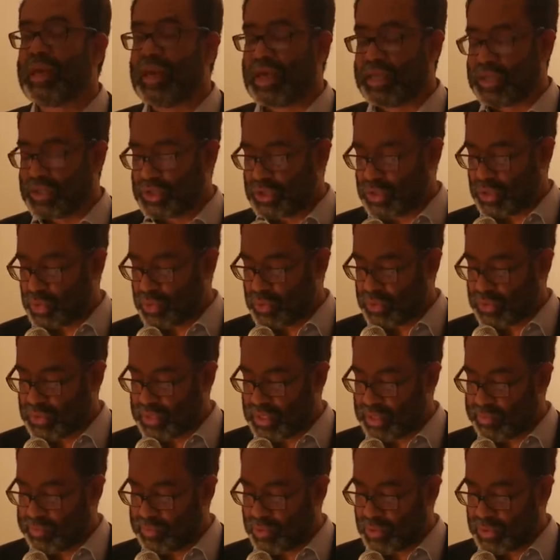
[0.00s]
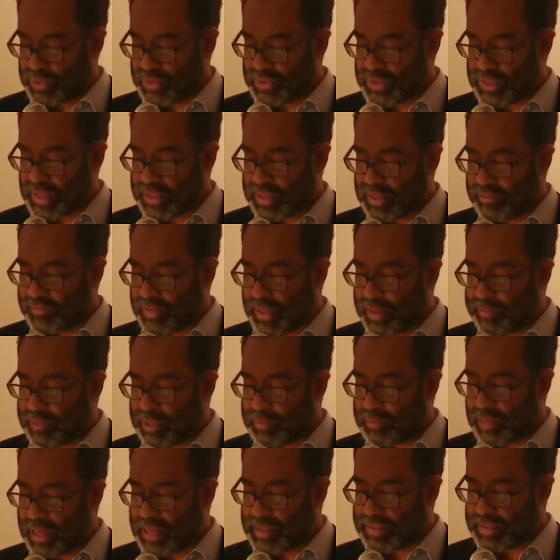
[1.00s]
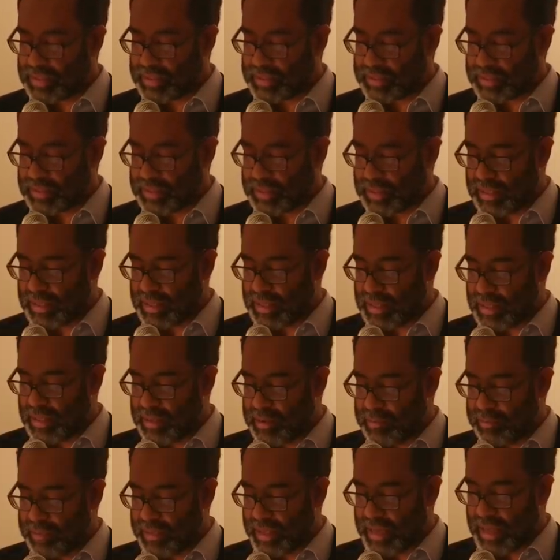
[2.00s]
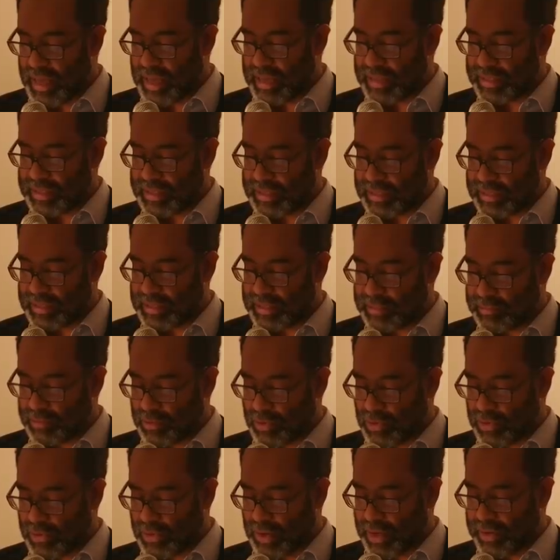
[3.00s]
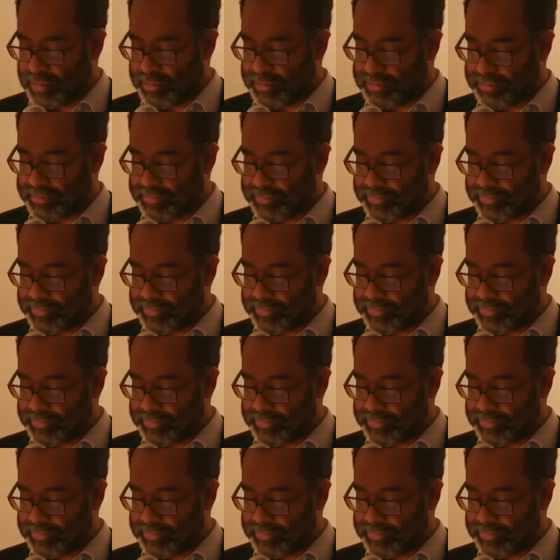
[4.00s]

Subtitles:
and it shows the importance that the family places behind this program.